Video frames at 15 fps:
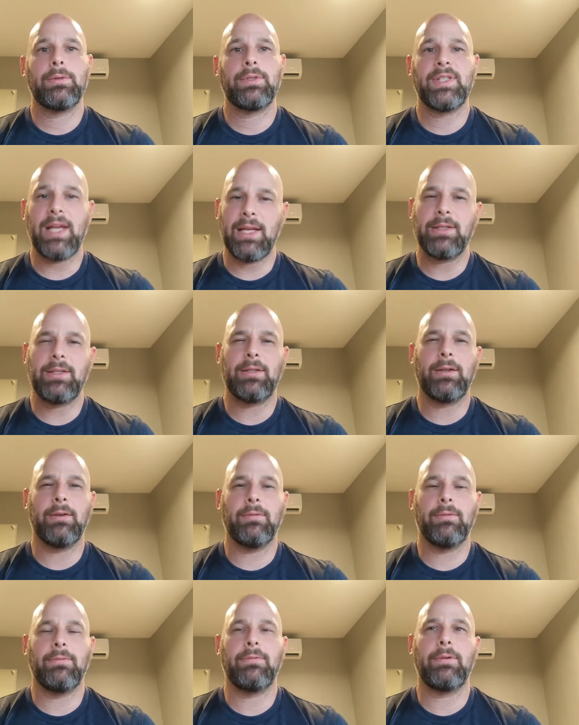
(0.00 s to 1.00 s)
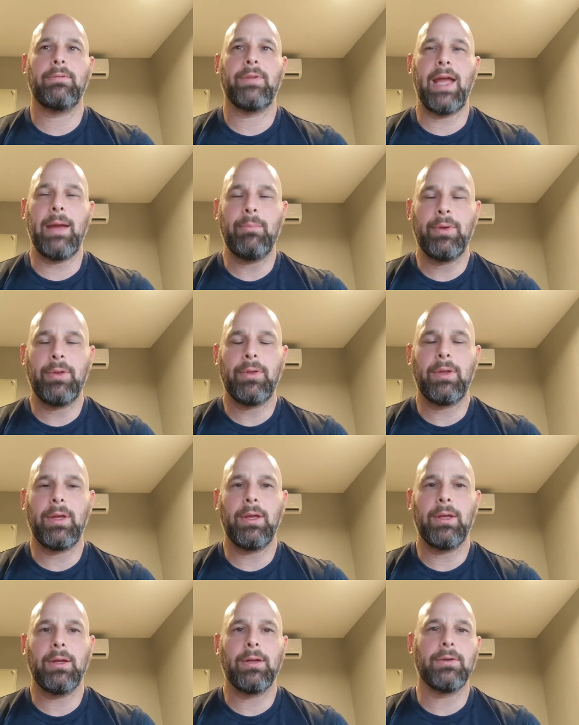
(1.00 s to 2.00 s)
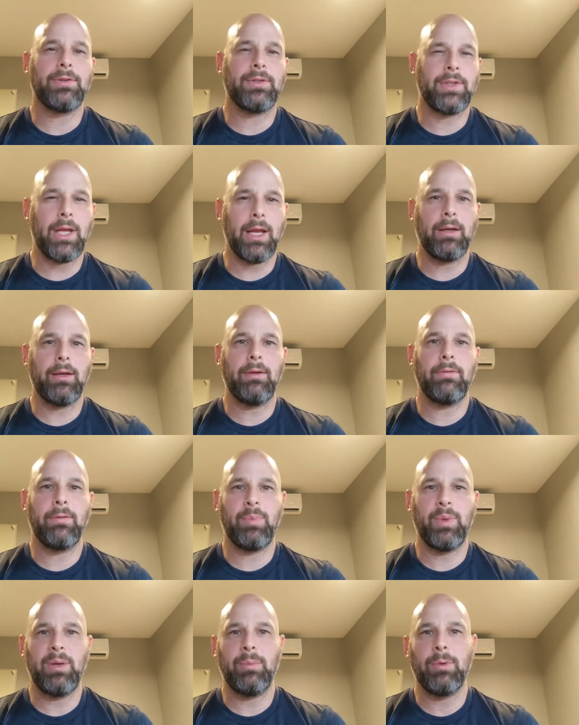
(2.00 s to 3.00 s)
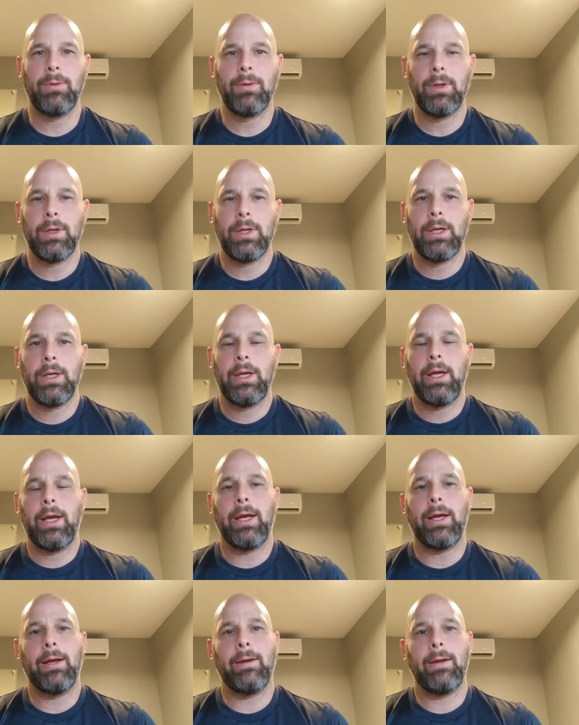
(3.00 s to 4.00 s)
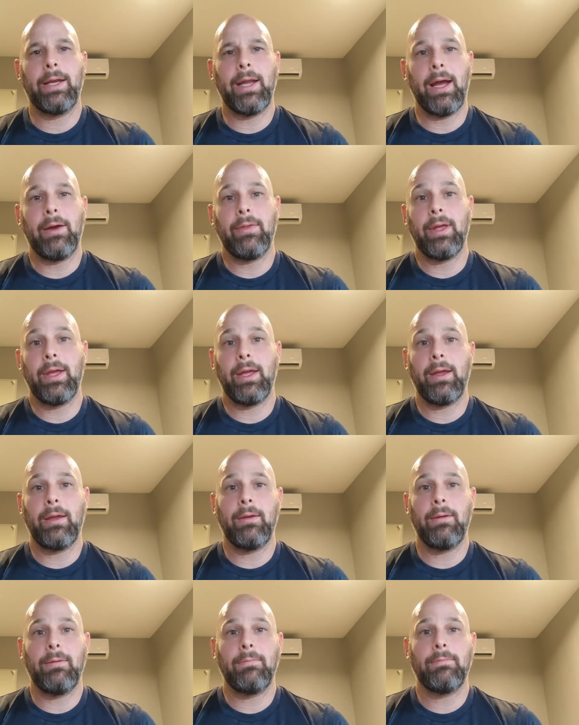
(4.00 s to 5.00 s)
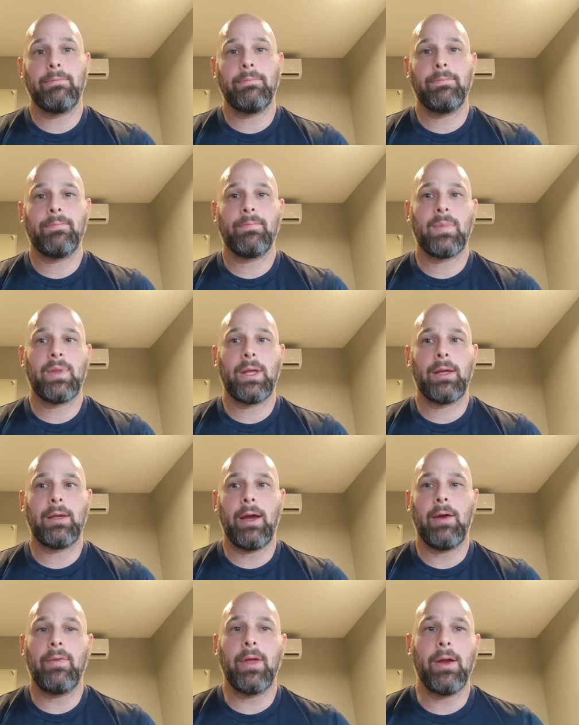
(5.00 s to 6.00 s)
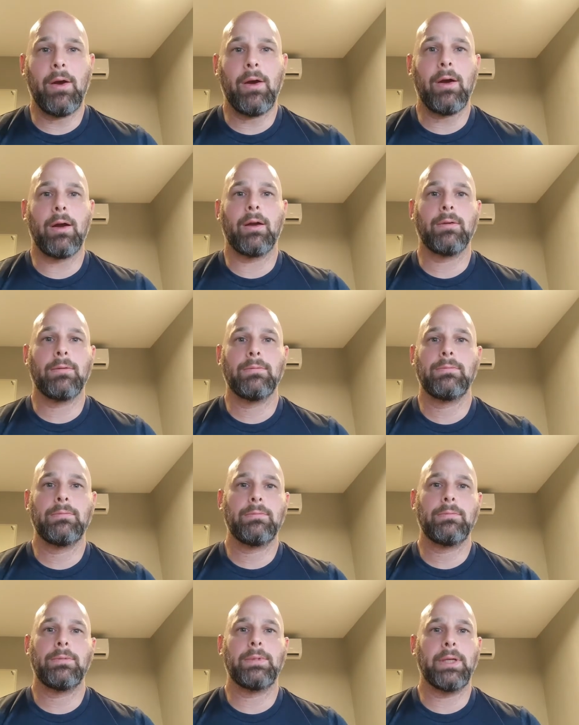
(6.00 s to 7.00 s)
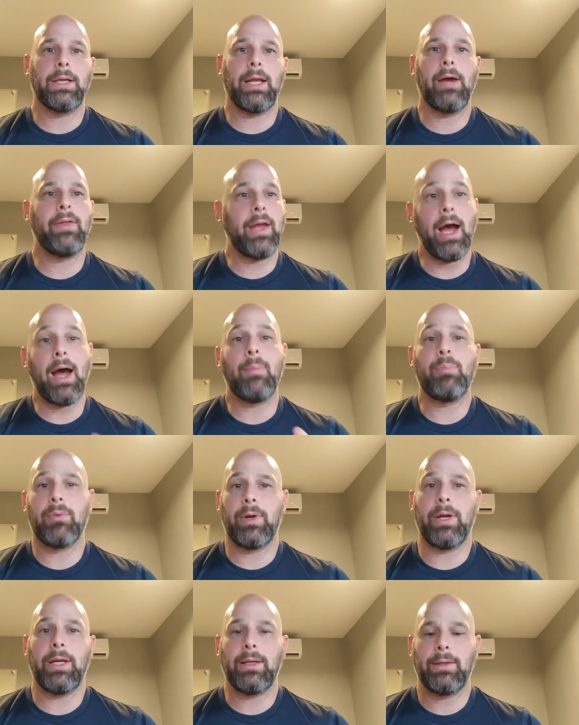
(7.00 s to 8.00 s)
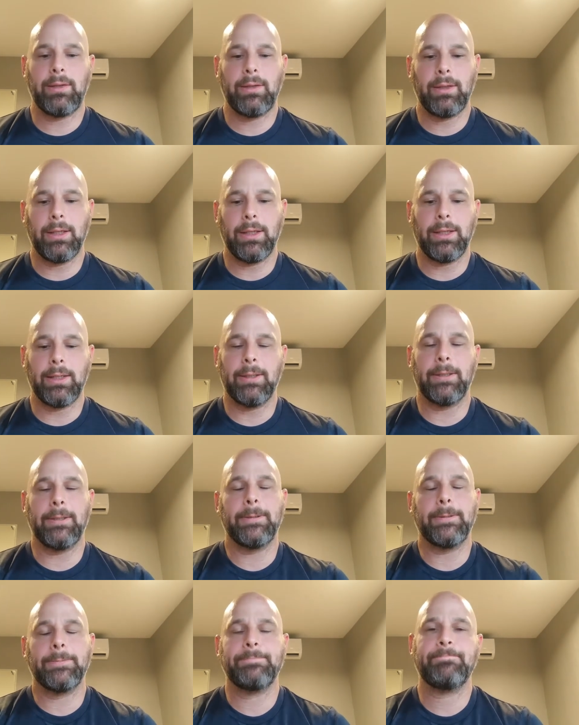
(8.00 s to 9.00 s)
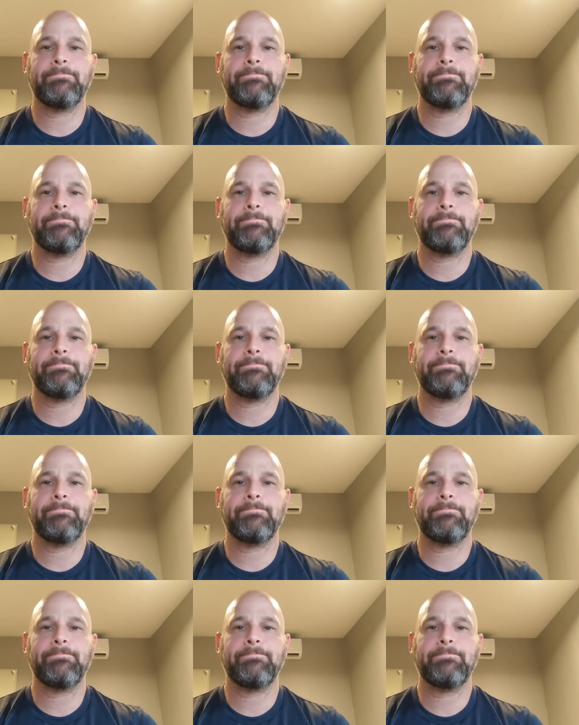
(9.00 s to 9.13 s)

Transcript: sense of, of empathy and understanding for people uh, and how they how they are and how they operate uh,